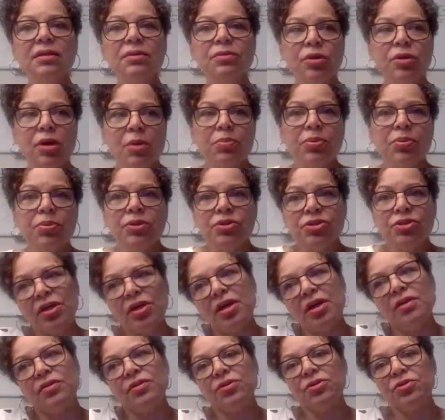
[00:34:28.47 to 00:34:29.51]
approach
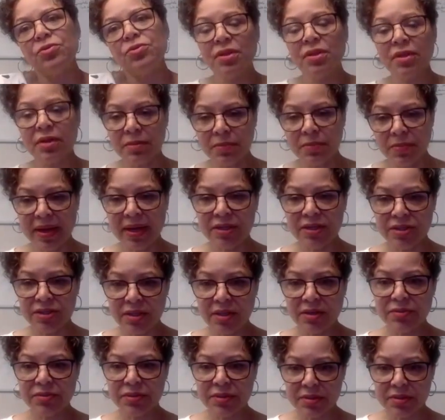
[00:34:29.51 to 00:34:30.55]
others with
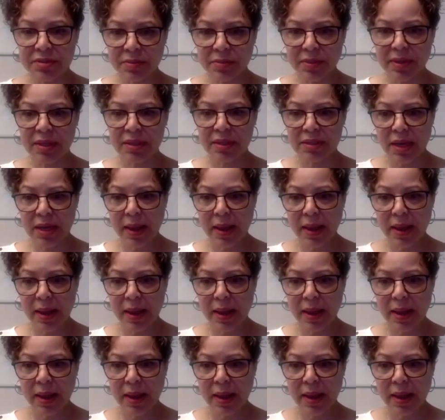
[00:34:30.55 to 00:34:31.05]
compassion and respect.